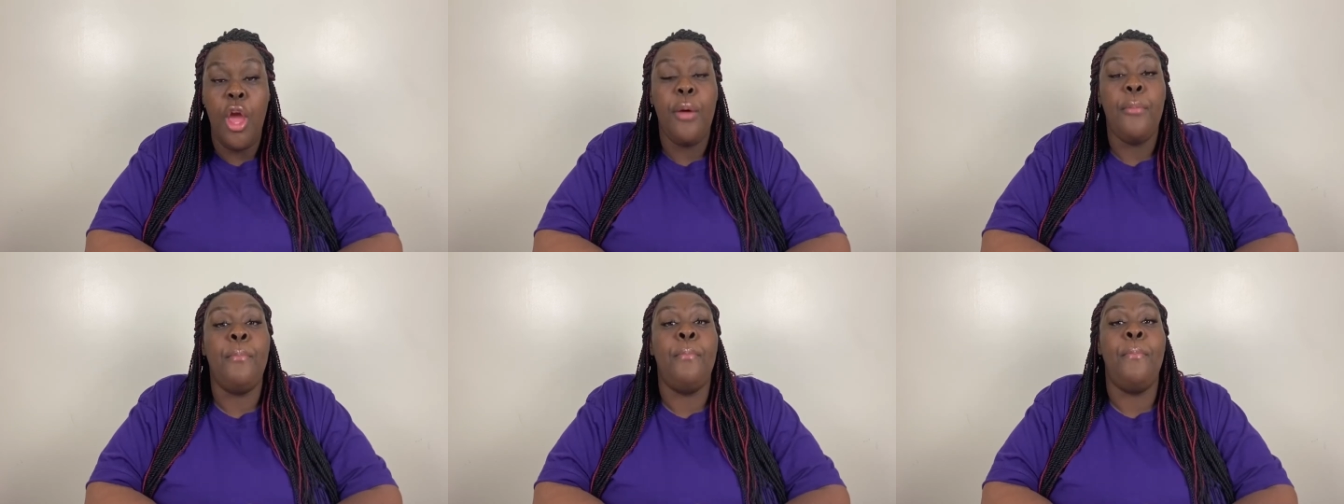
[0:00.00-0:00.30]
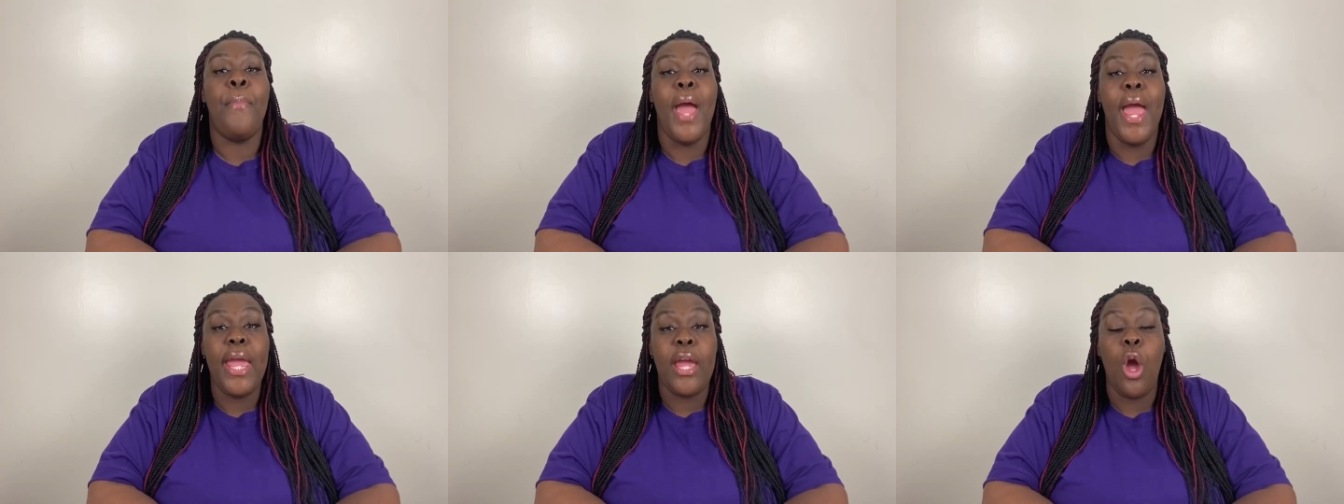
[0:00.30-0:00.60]

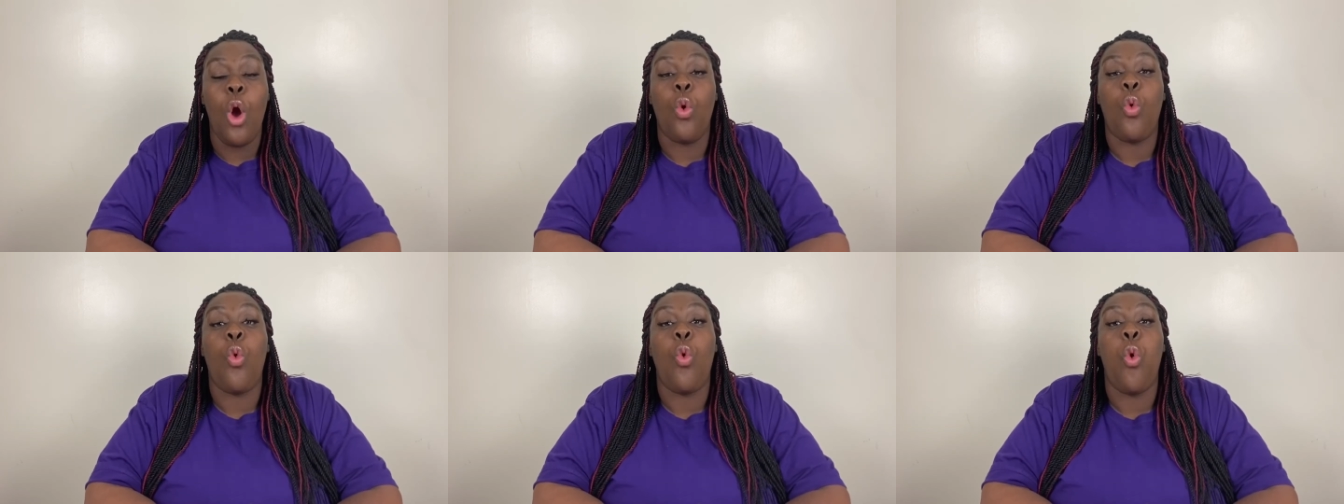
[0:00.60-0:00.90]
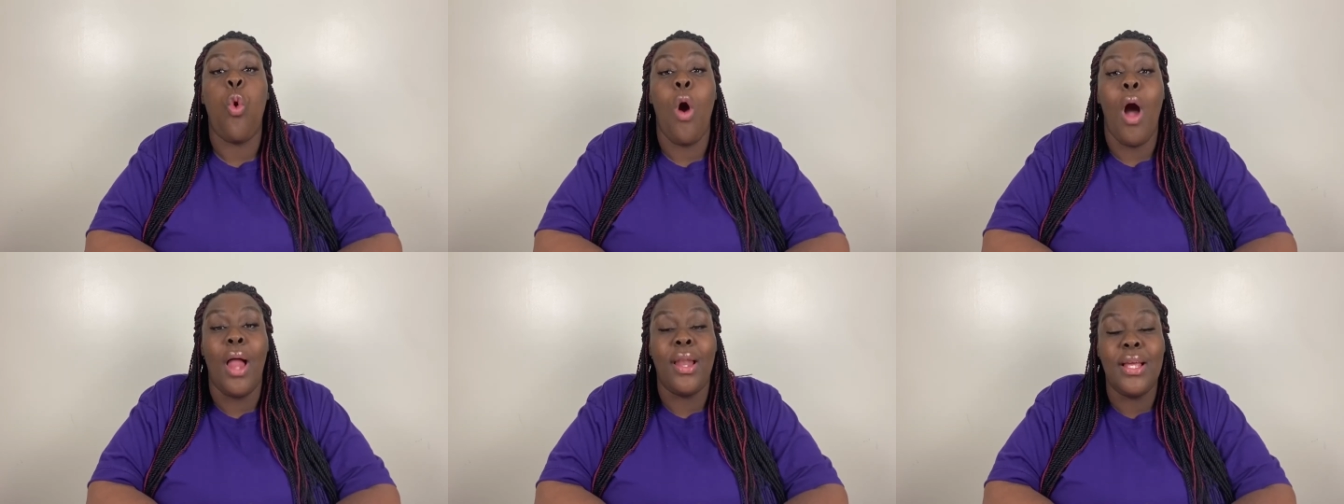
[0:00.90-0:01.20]
make
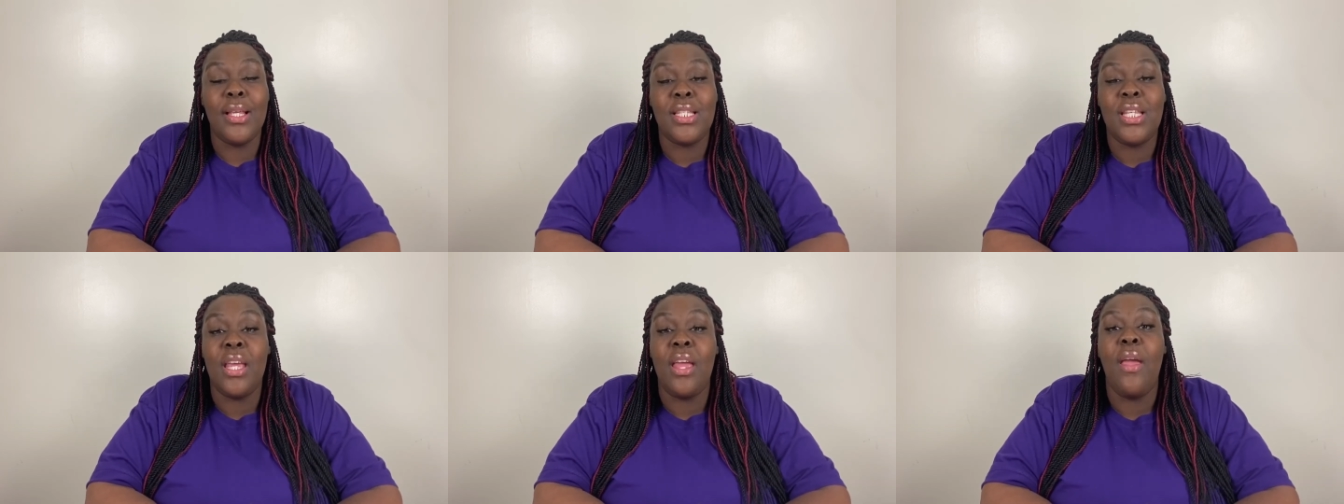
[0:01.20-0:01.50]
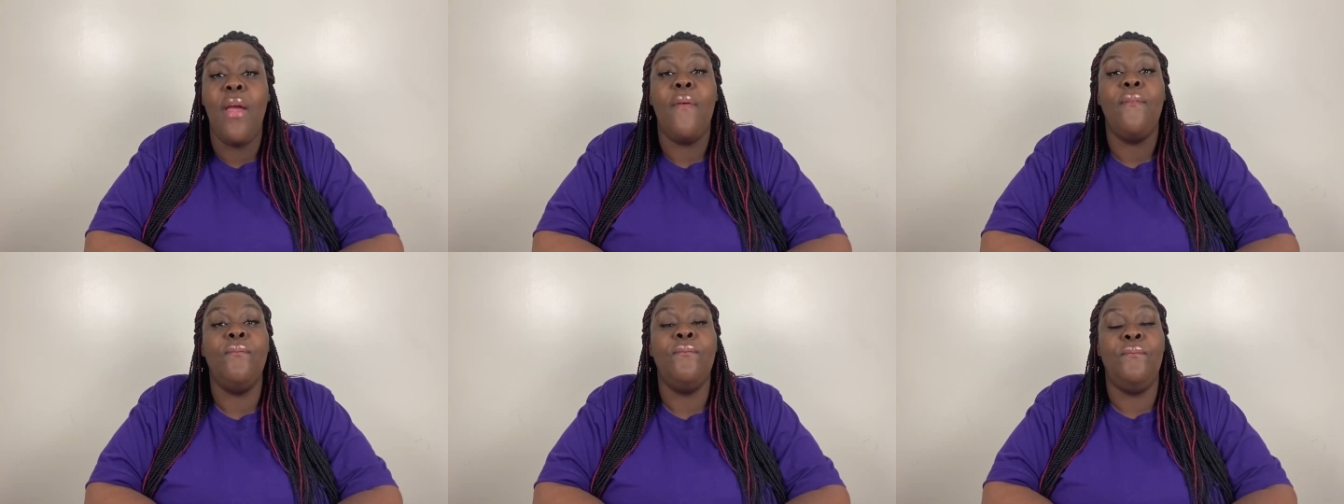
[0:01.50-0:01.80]

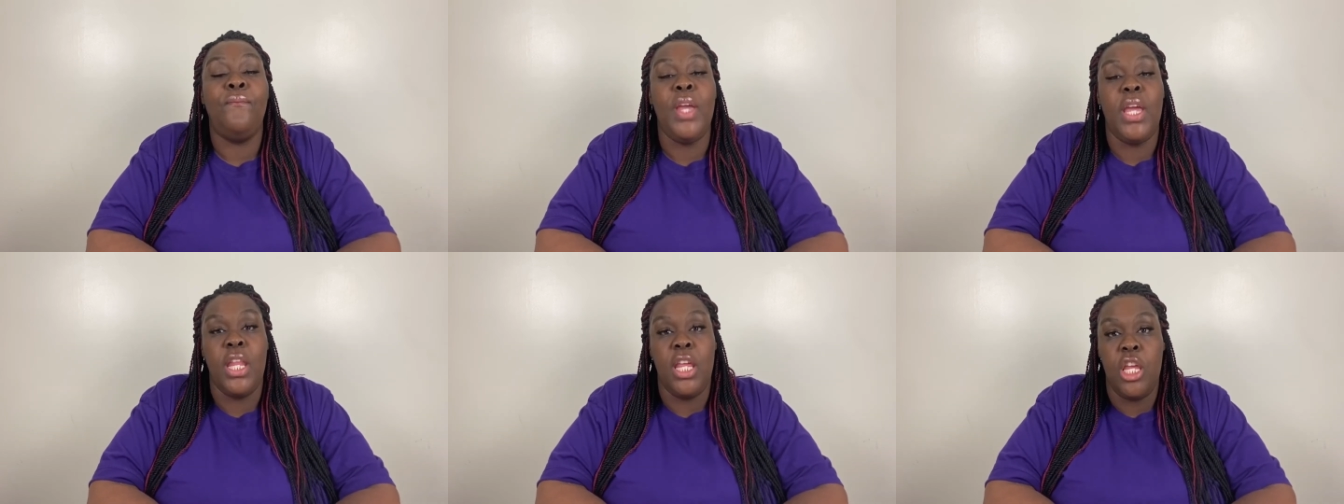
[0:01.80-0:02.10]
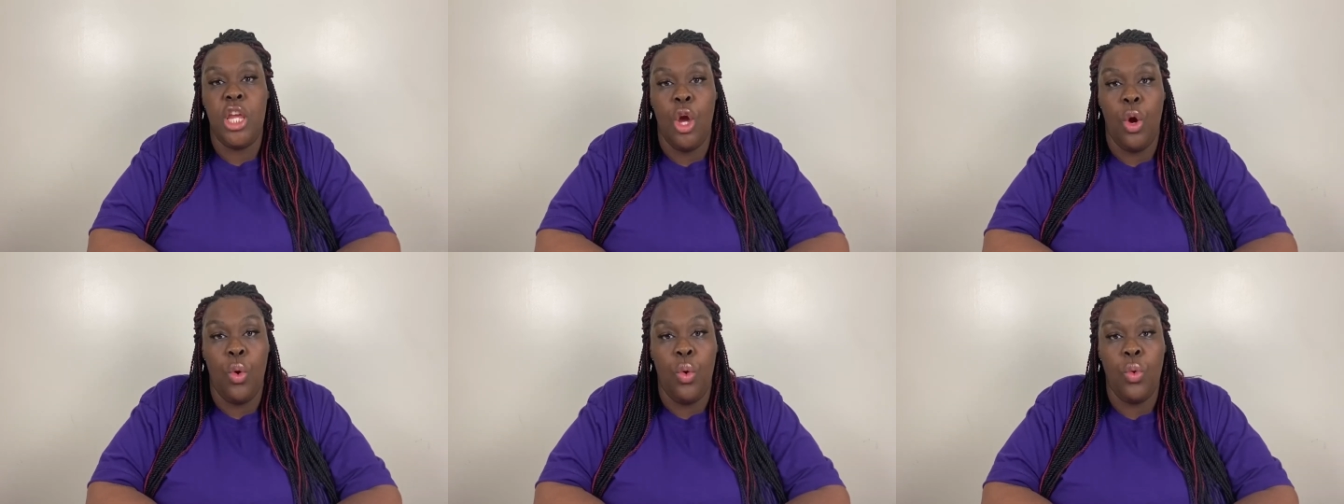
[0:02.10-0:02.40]
quality
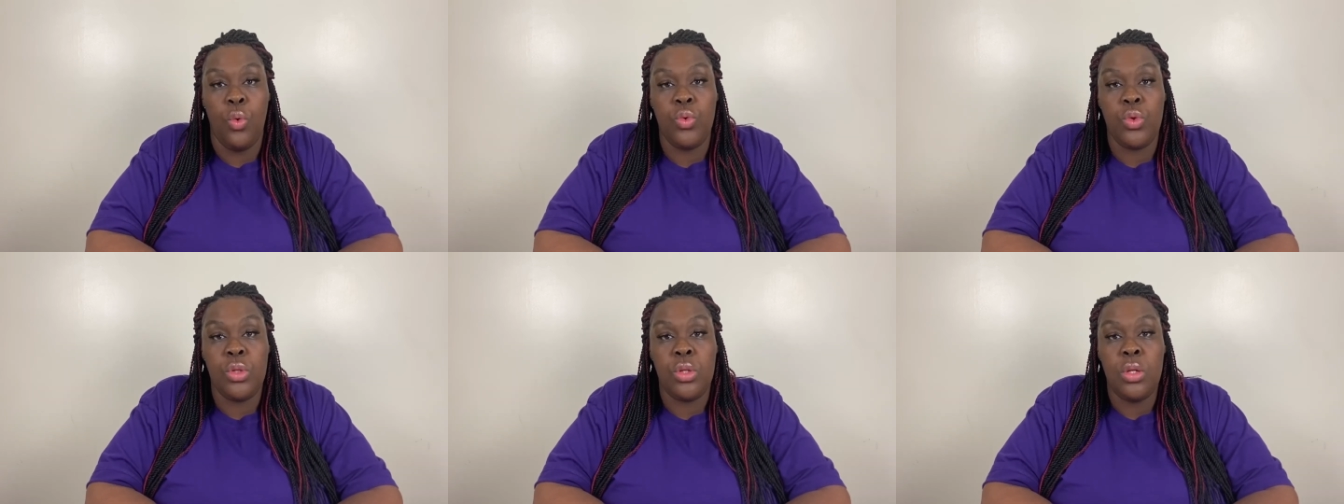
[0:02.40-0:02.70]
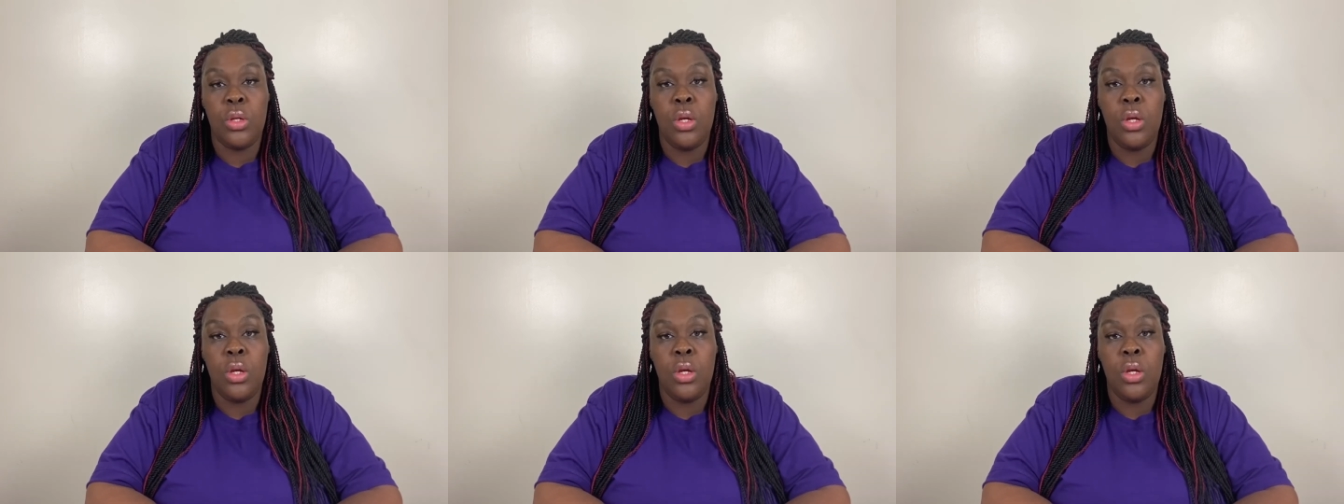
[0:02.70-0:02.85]
videos.